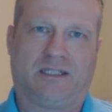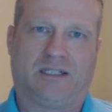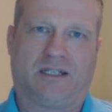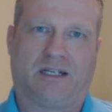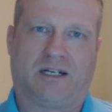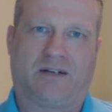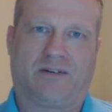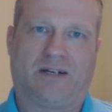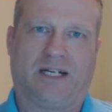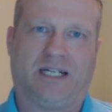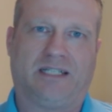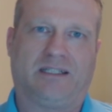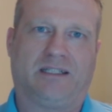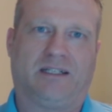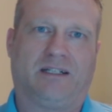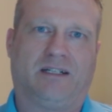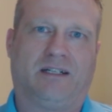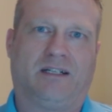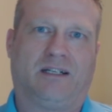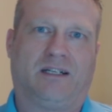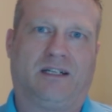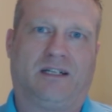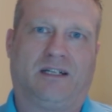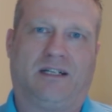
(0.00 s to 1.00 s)
All right,
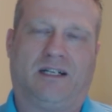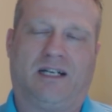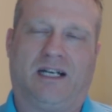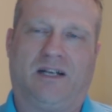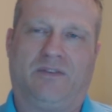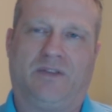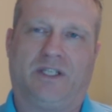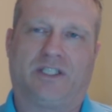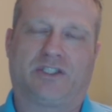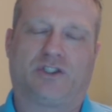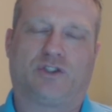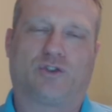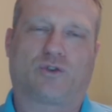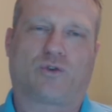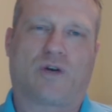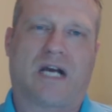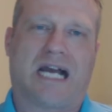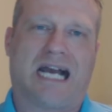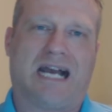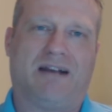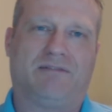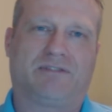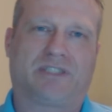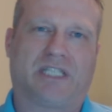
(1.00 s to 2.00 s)
and this
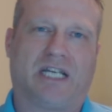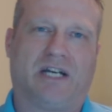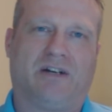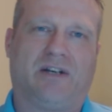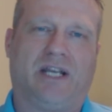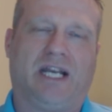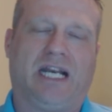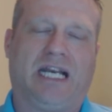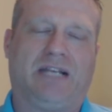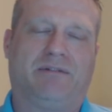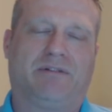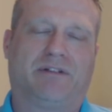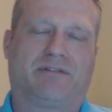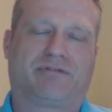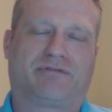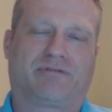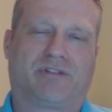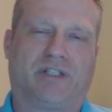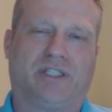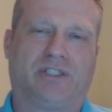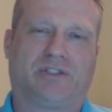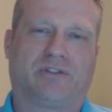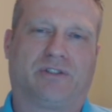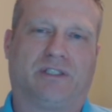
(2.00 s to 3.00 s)
drives out any
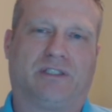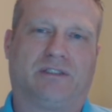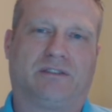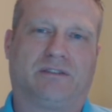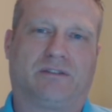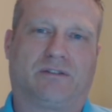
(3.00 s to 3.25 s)
refrigerant